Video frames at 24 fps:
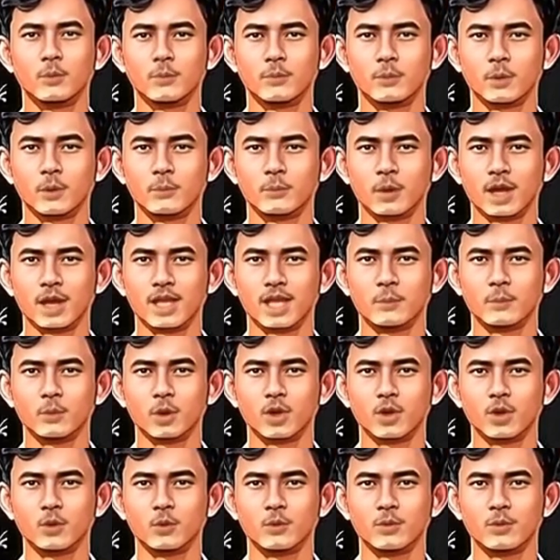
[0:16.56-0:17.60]
Business
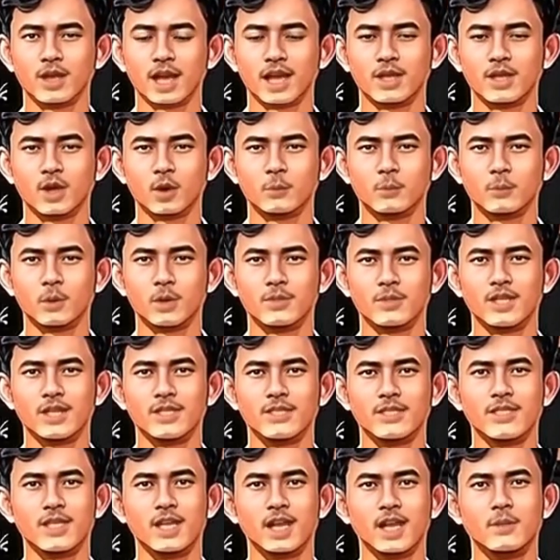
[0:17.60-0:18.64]
Continuity,
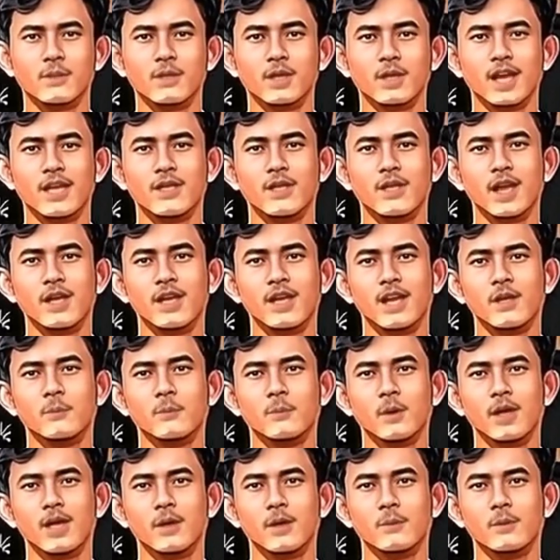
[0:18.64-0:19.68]
BC, and
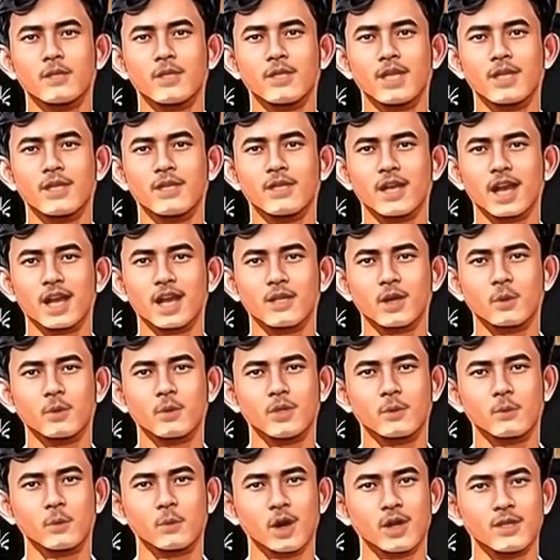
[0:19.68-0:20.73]
Disaster Recovery,
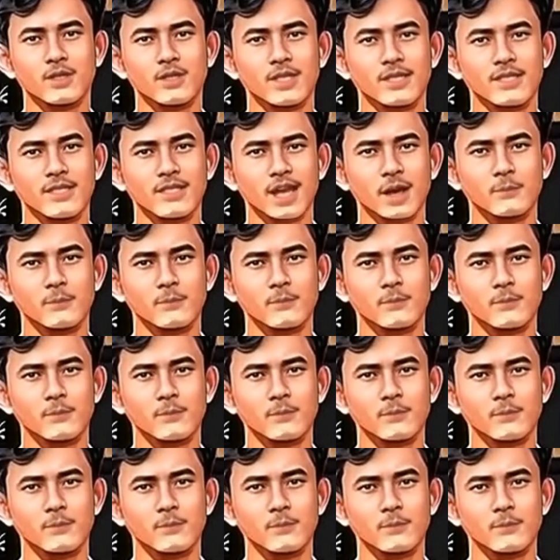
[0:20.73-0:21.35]
DR,